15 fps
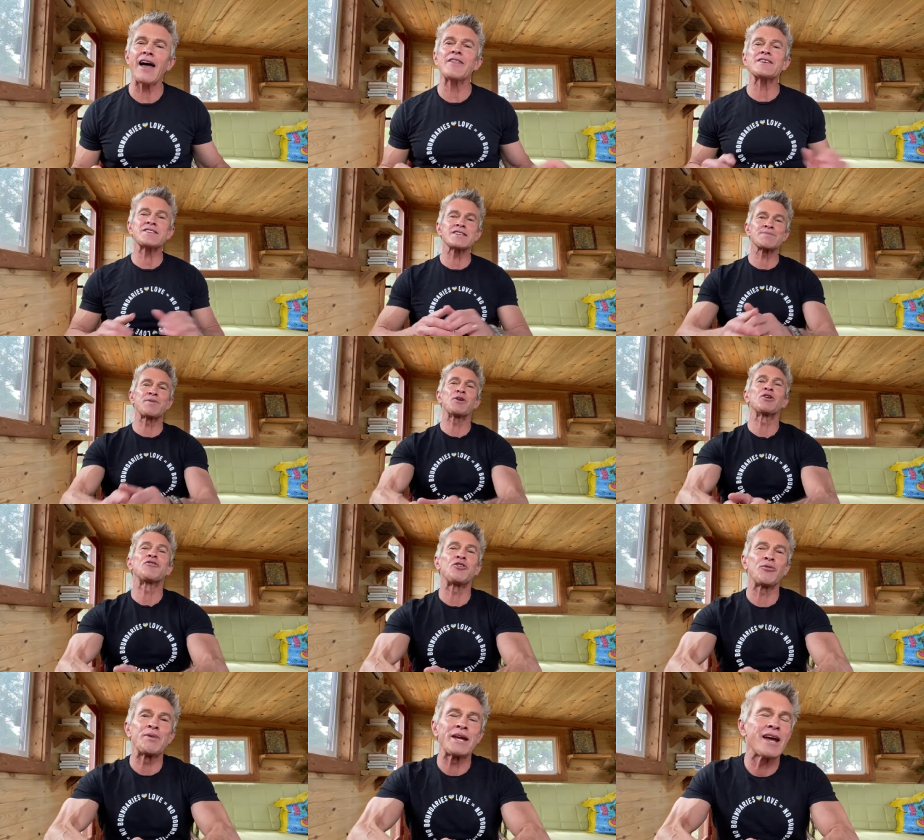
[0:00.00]
this is
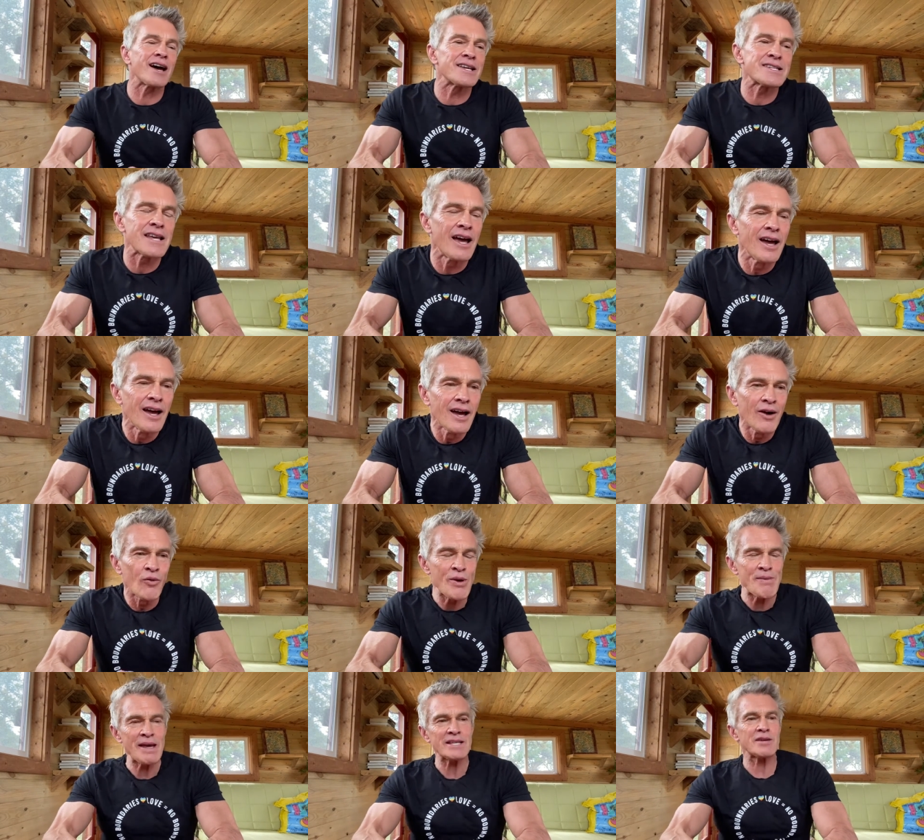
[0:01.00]
beautiful because we
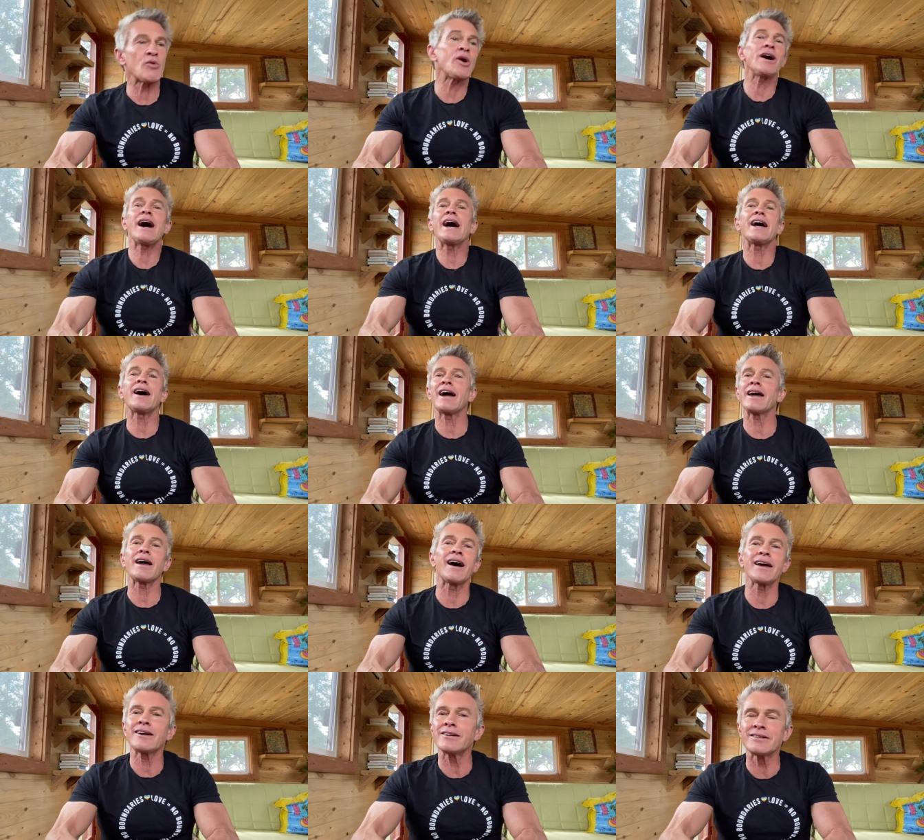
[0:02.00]
may say, well,
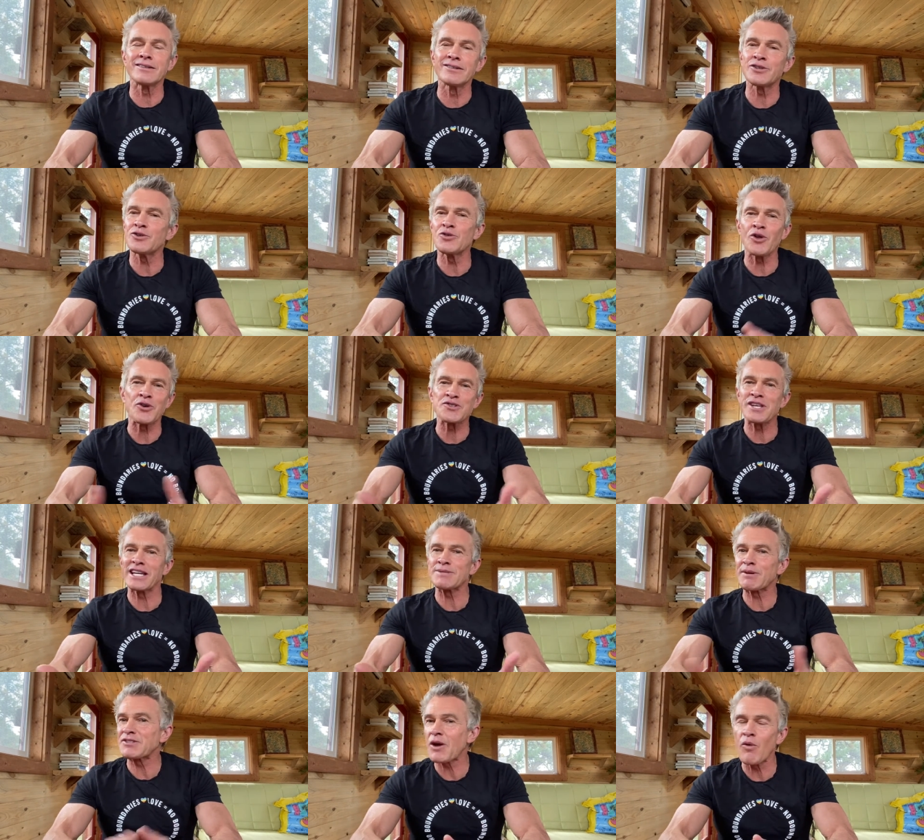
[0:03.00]
I couldn't do those things
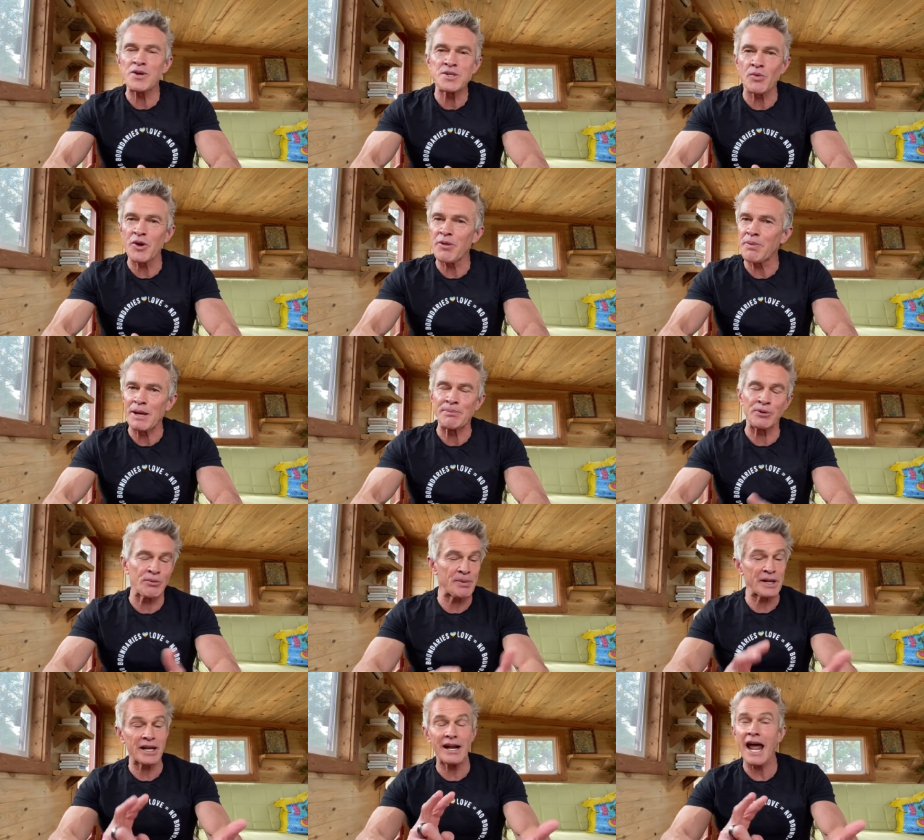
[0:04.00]
because I wasn't with people,
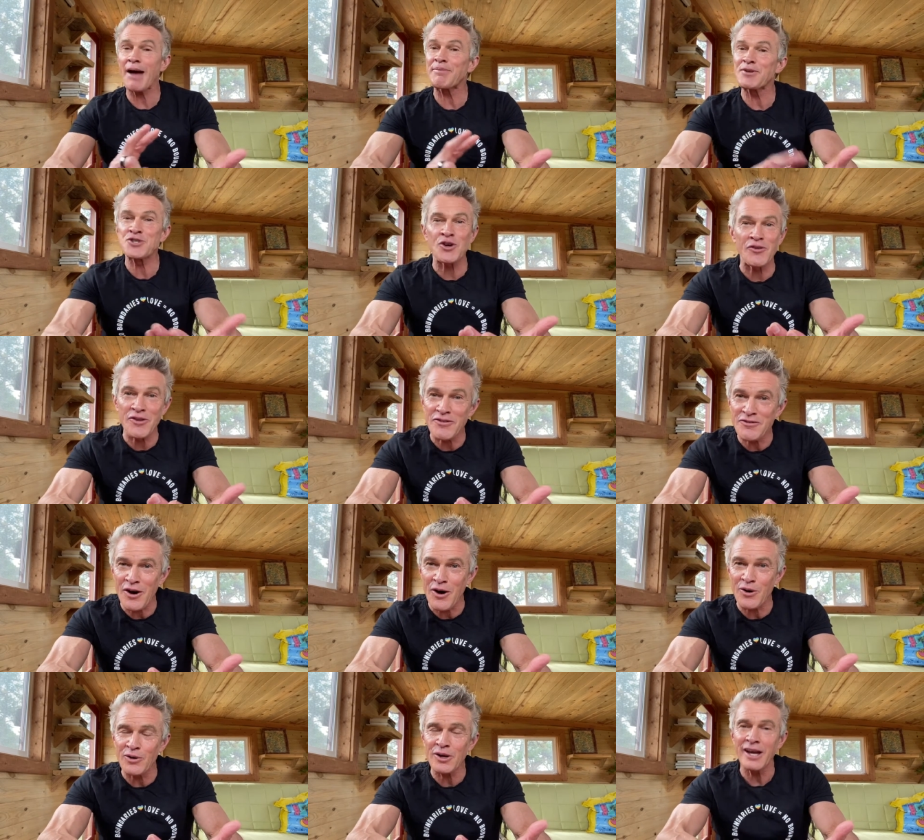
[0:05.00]
but it happens over the
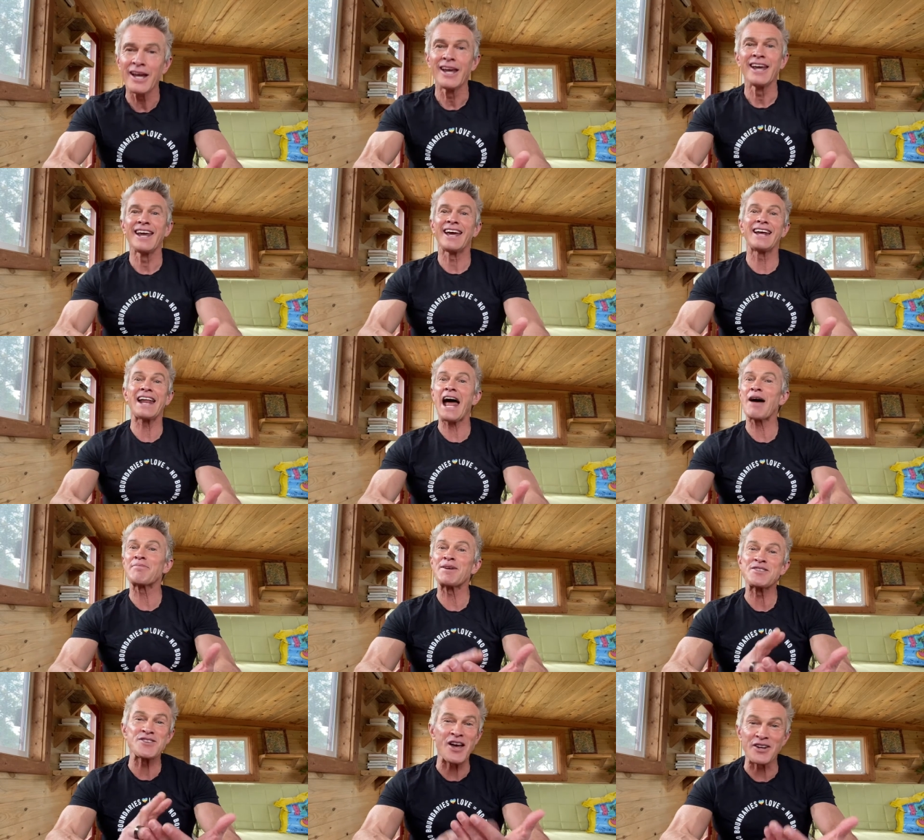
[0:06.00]
phone. It
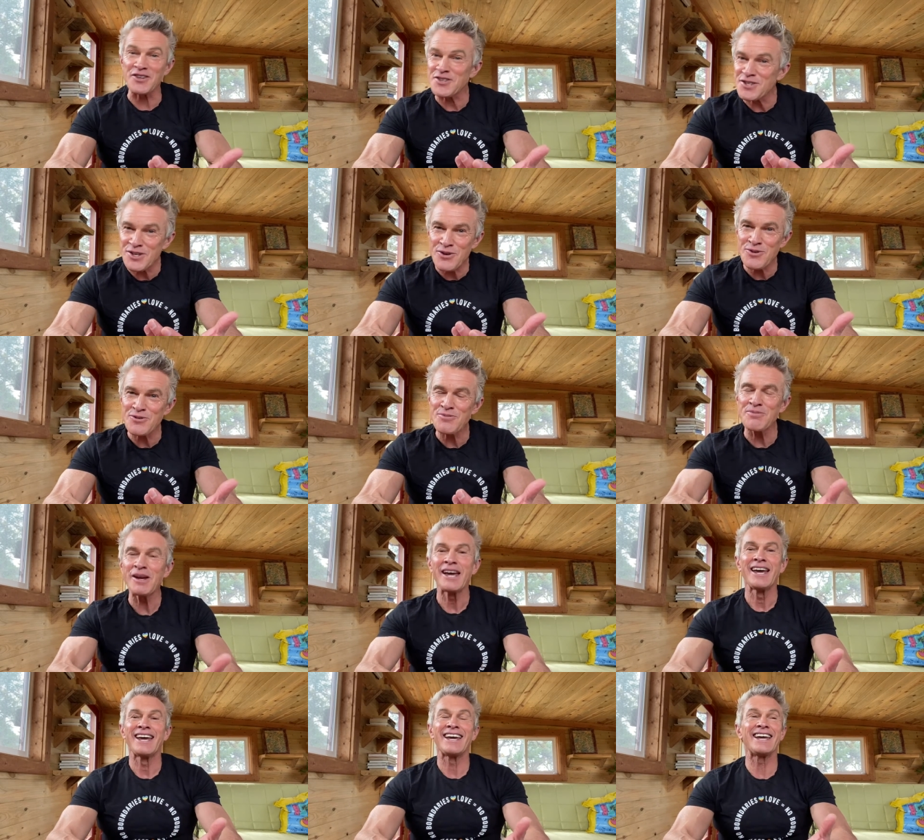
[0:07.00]
happens on a Zoom.
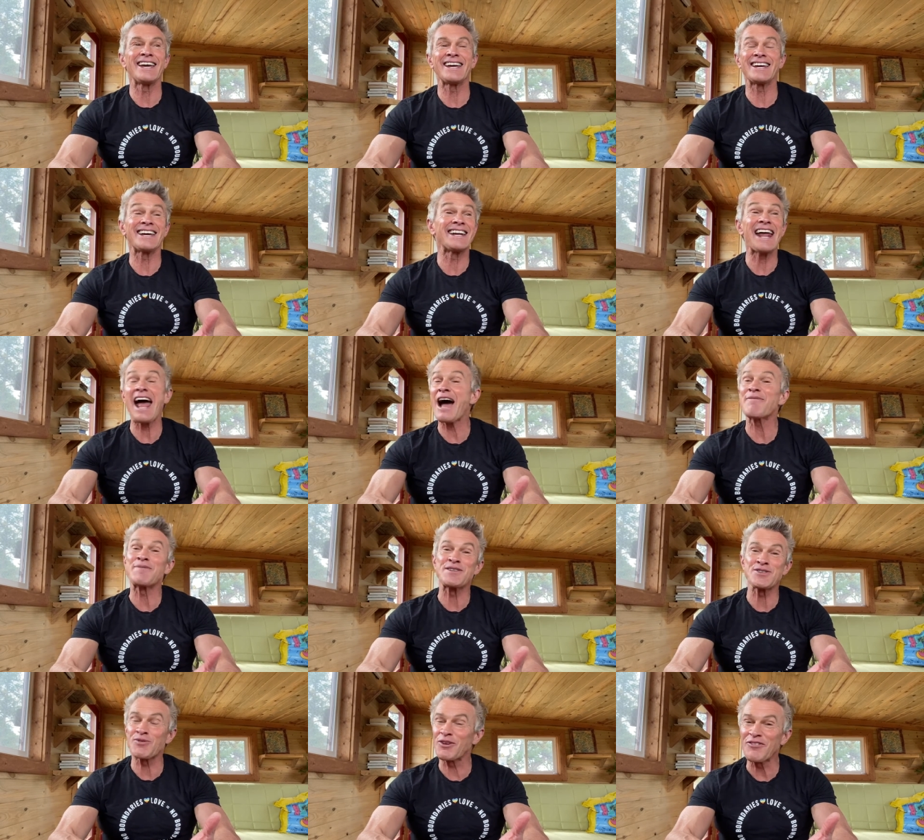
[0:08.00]
It
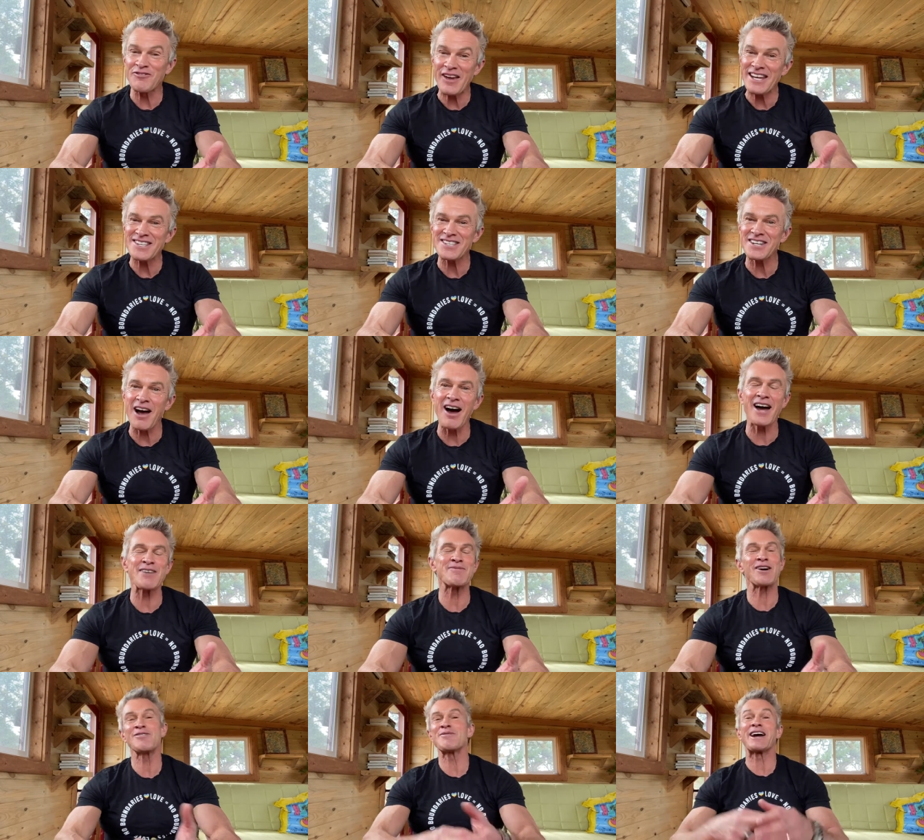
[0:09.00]
happens with
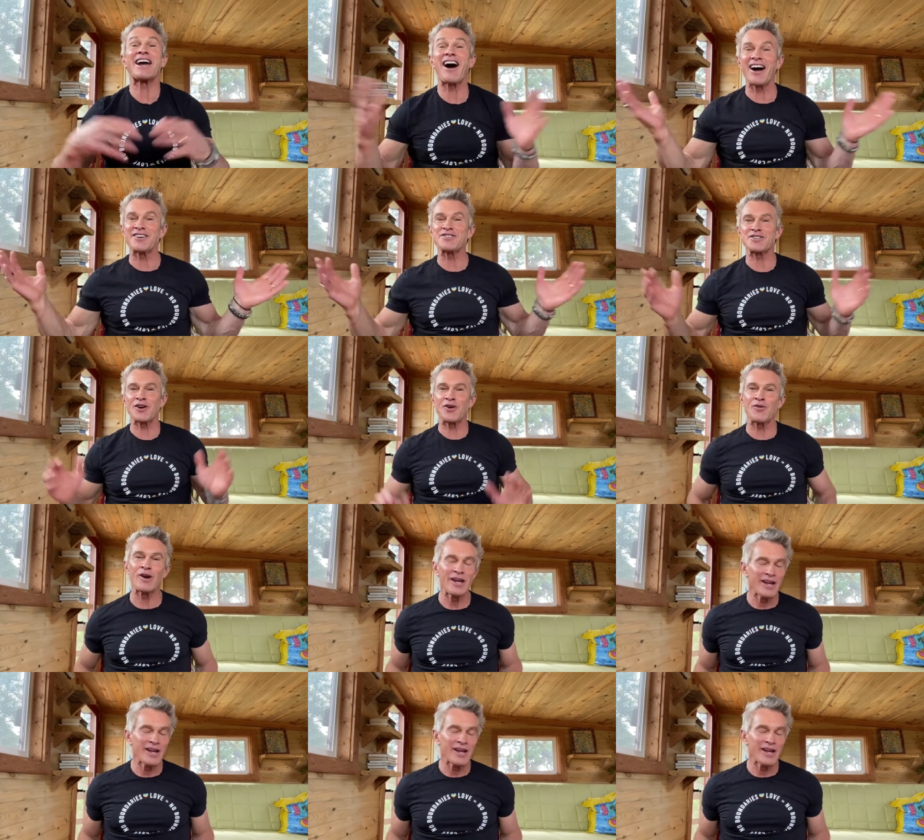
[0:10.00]
FaceTime. Oh my gosh. So